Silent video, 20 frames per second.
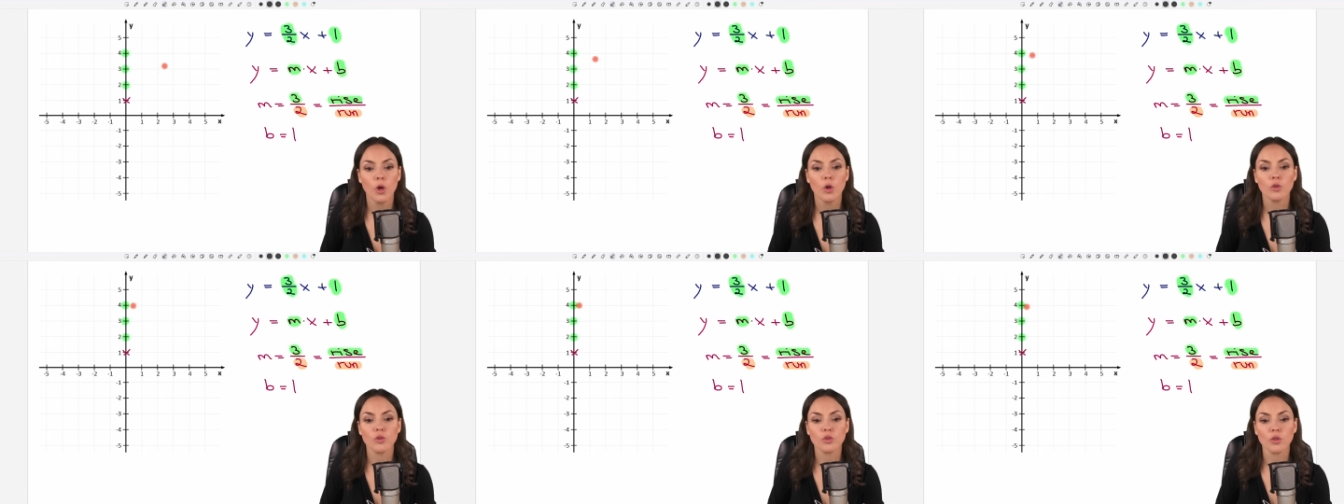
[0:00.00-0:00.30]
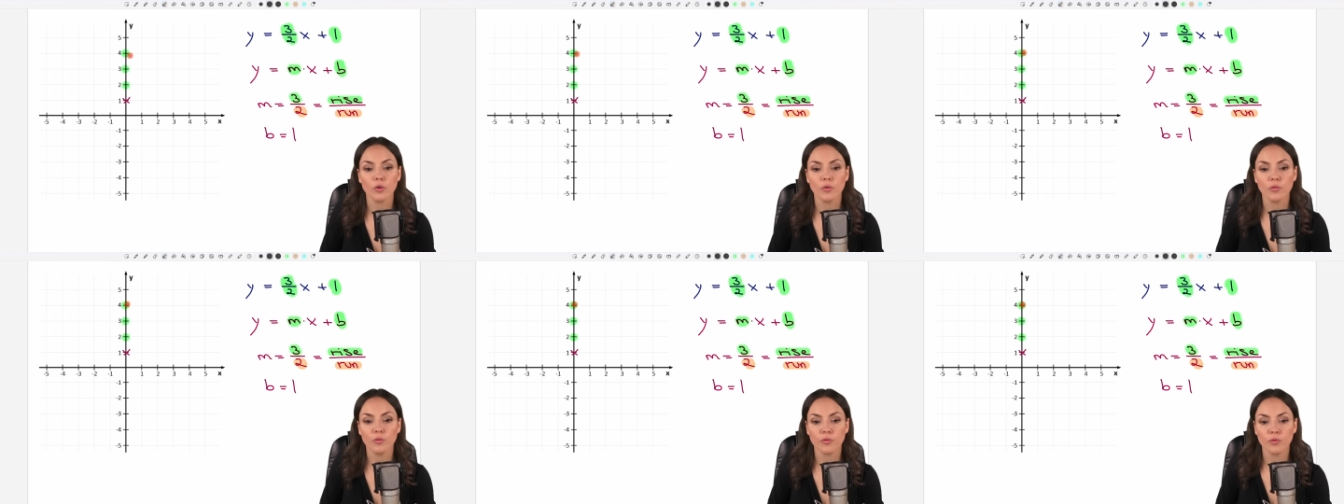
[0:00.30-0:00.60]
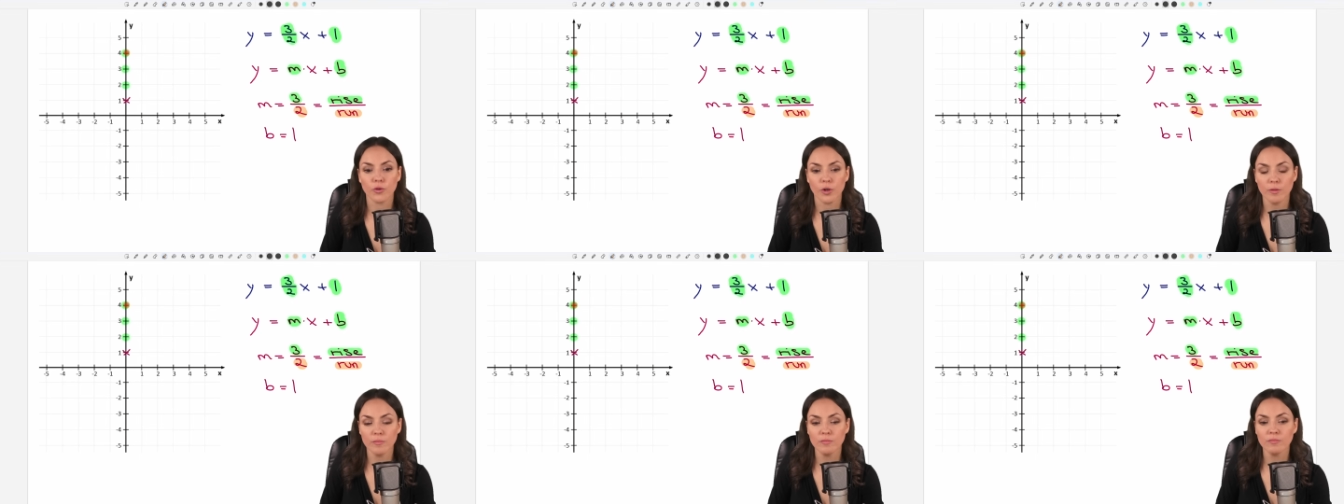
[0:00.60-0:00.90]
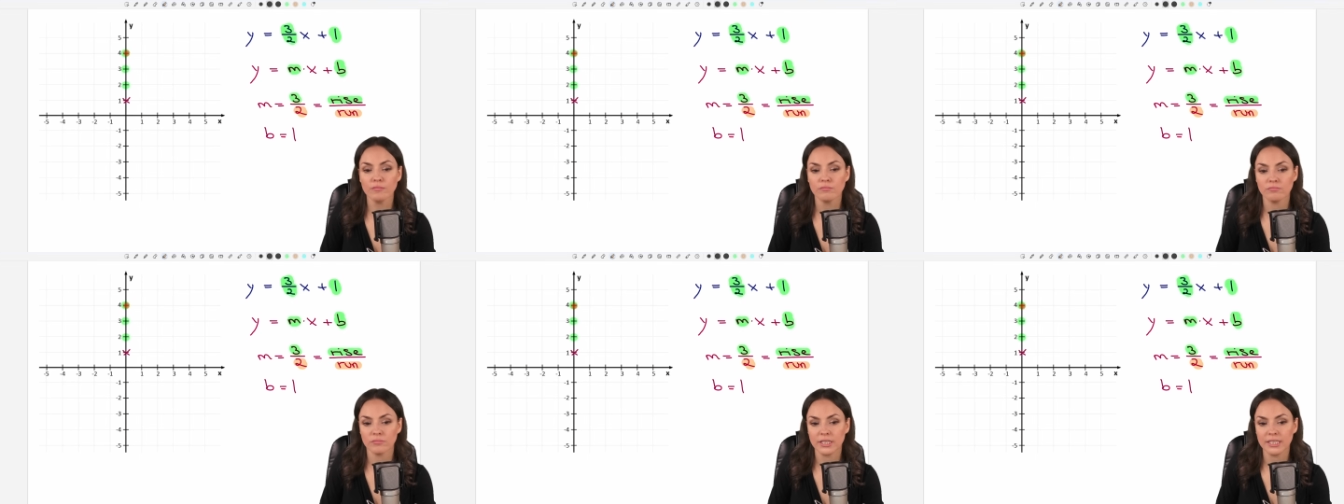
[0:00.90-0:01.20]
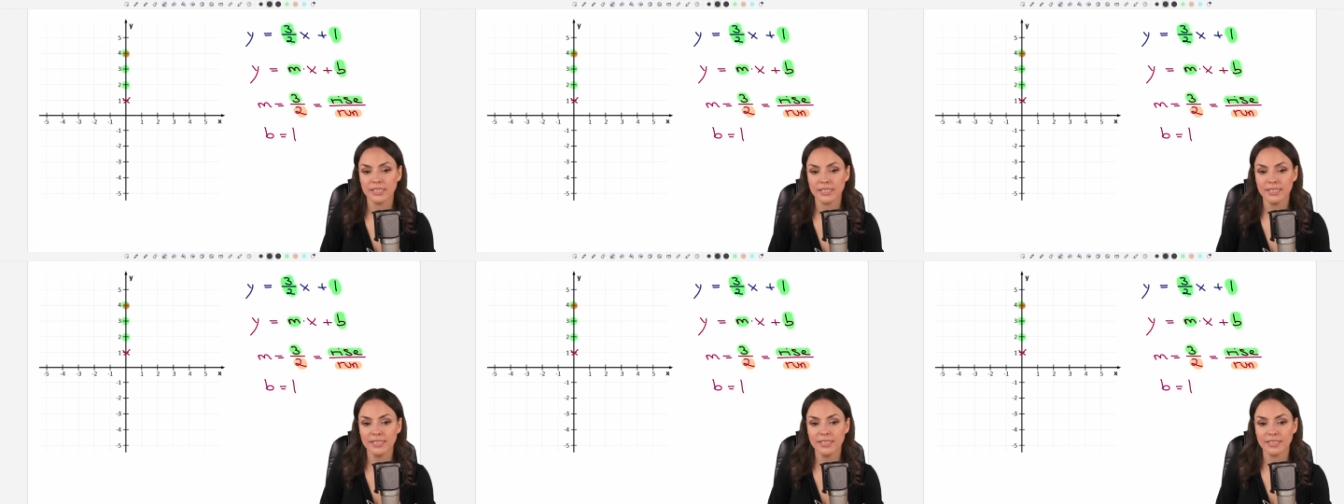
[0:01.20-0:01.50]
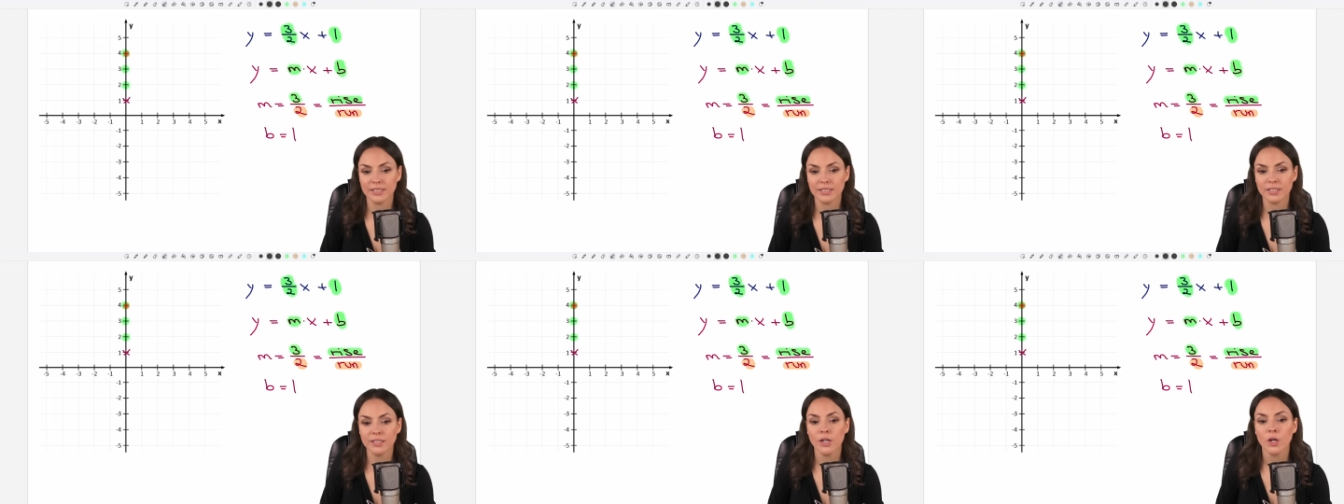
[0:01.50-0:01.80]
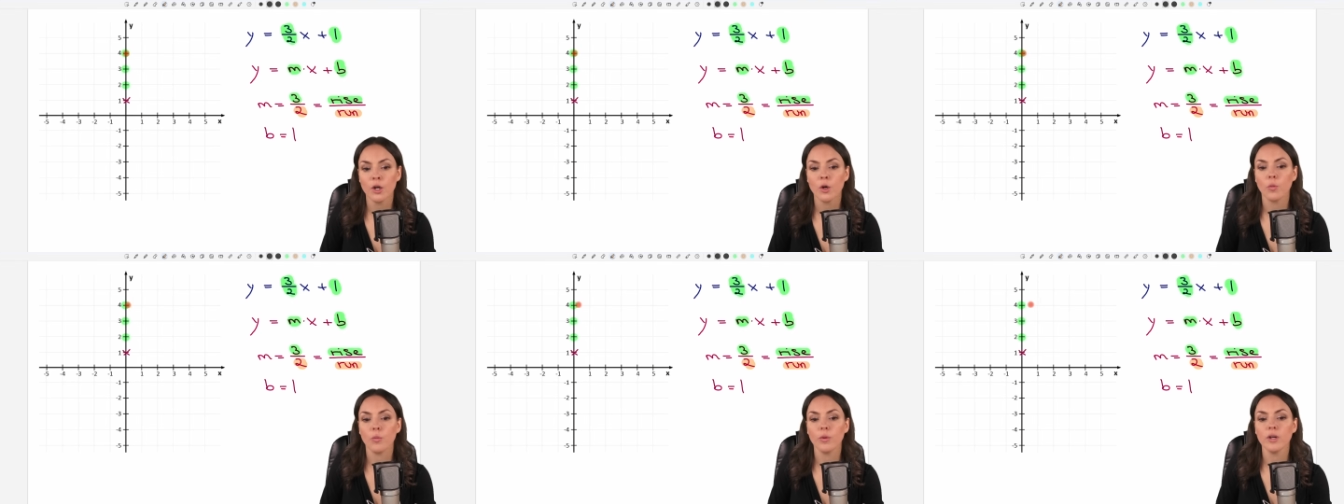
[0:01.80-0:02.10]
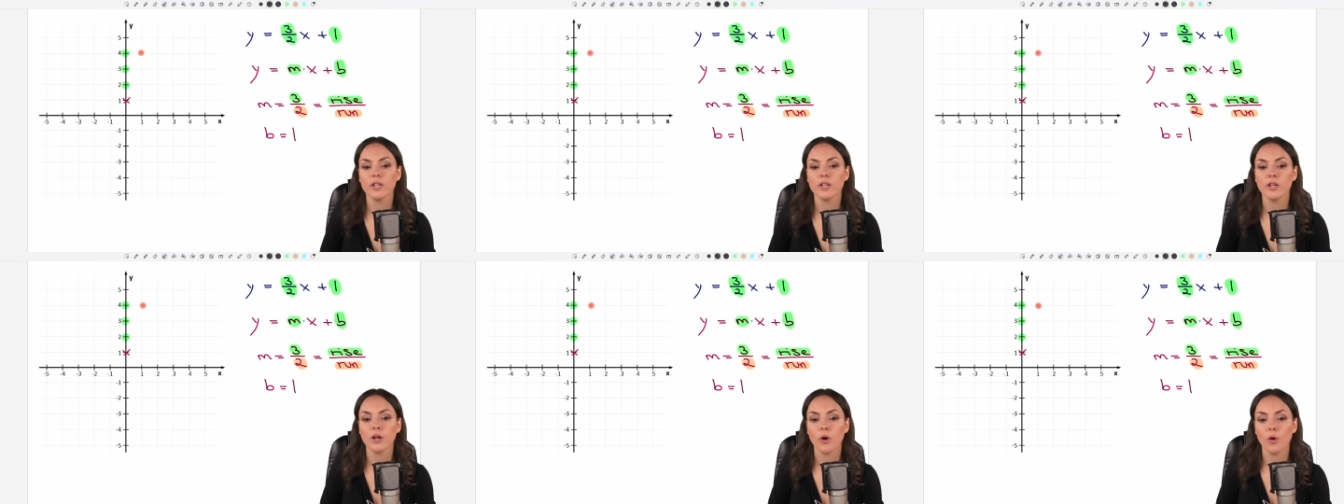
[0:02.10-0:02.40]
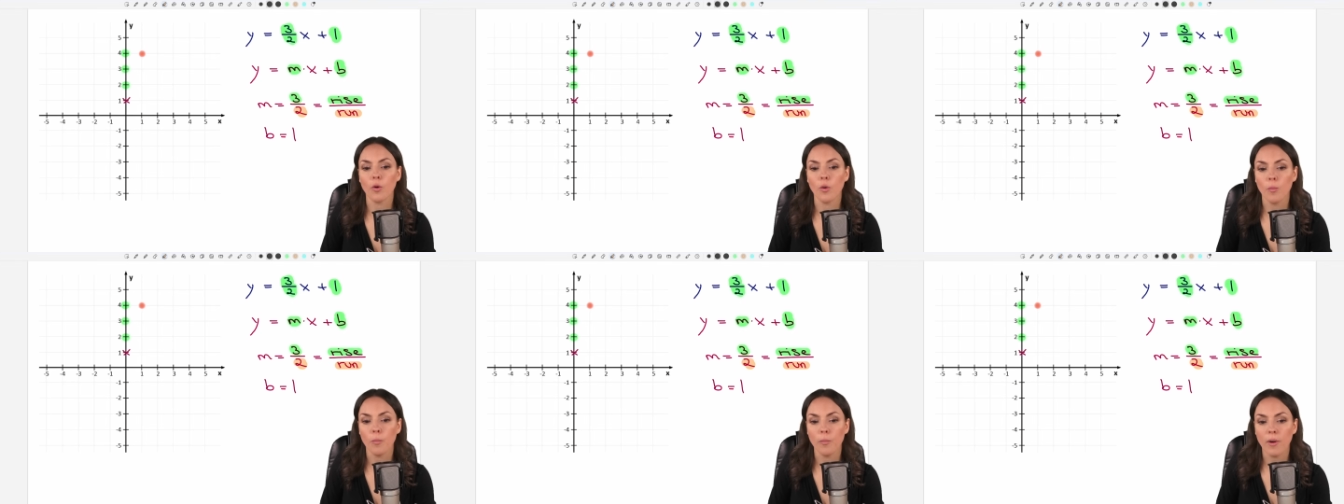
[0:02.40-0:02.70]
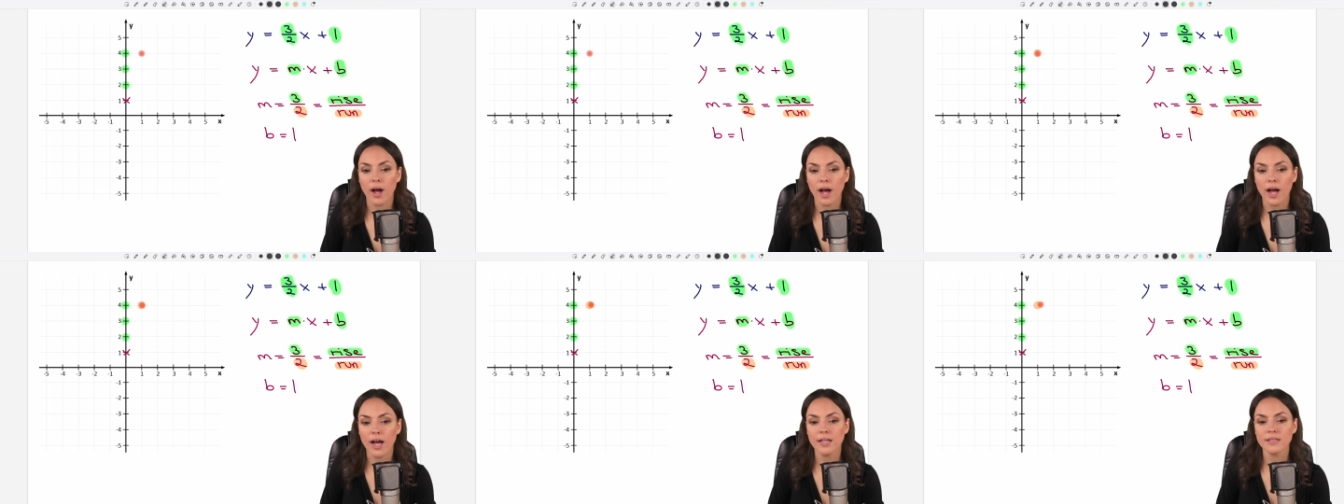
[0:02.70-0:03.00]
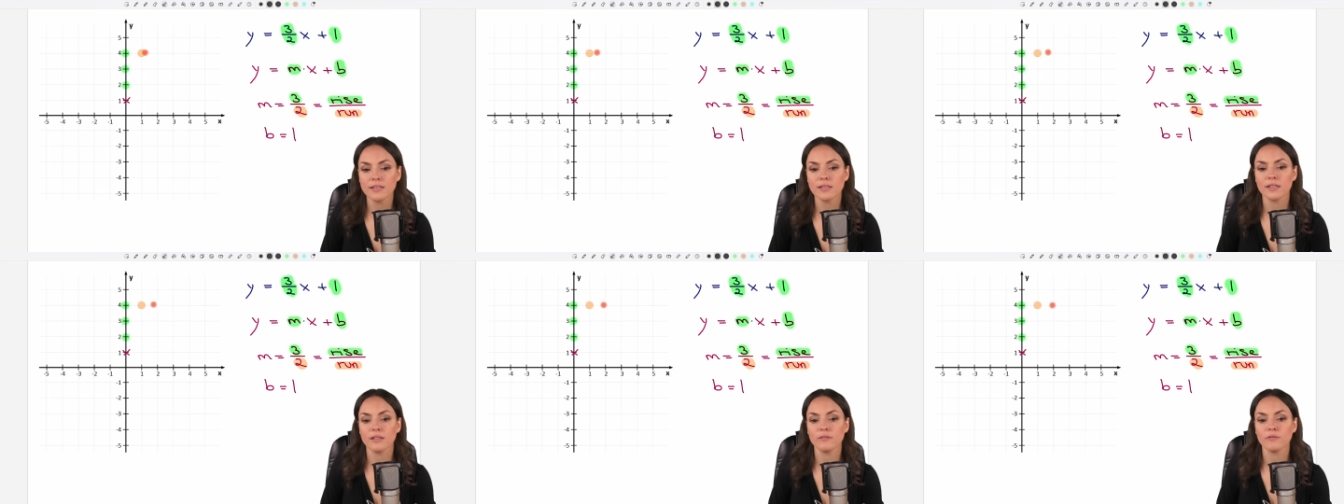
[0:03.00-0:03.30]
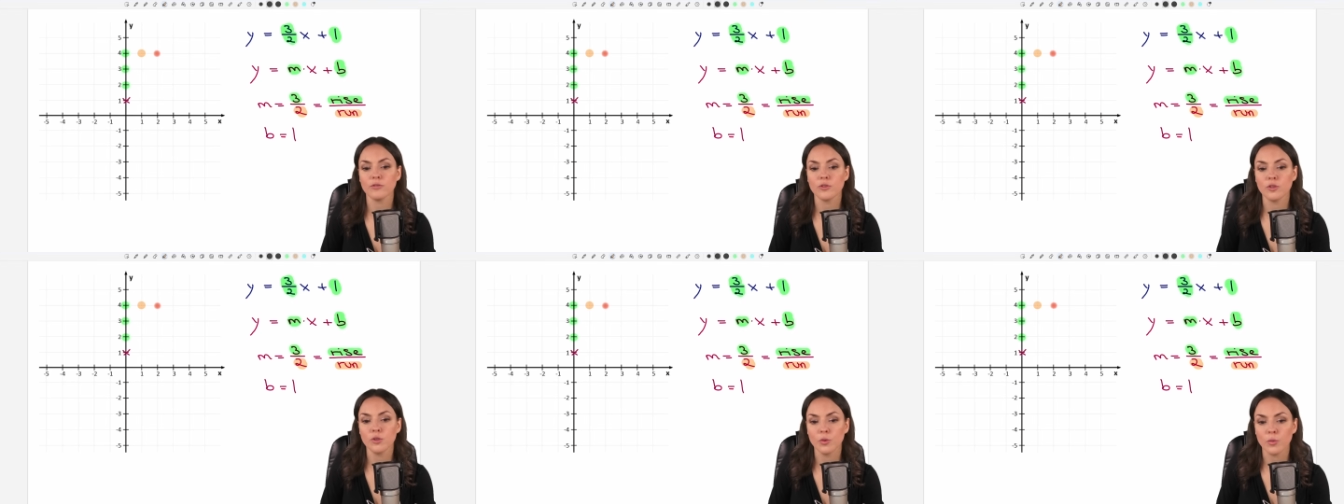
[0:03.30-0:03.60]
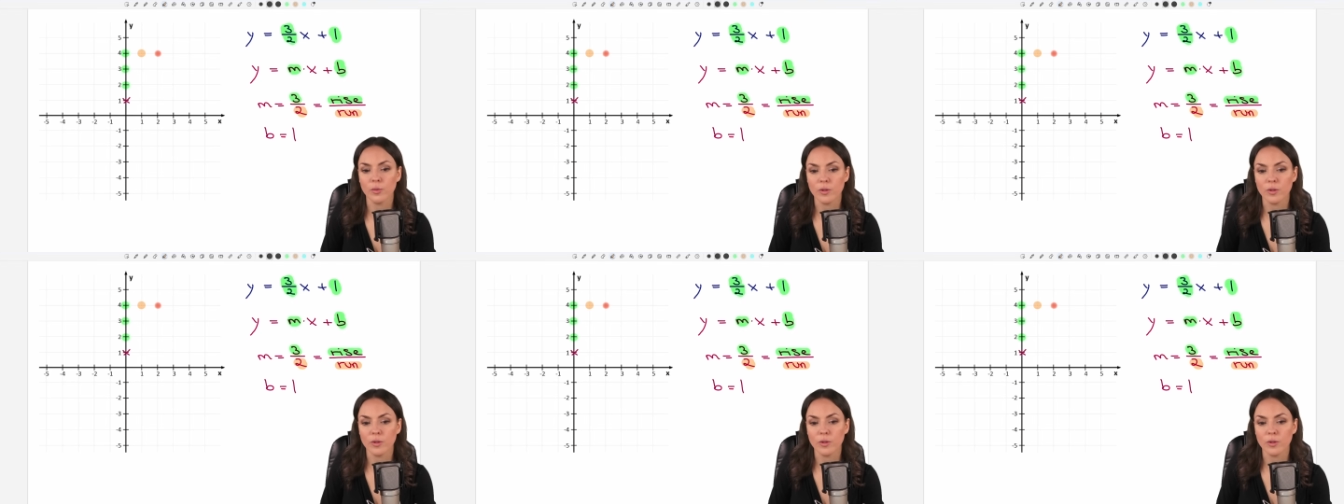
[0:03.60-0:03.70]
So from here we go positive 2.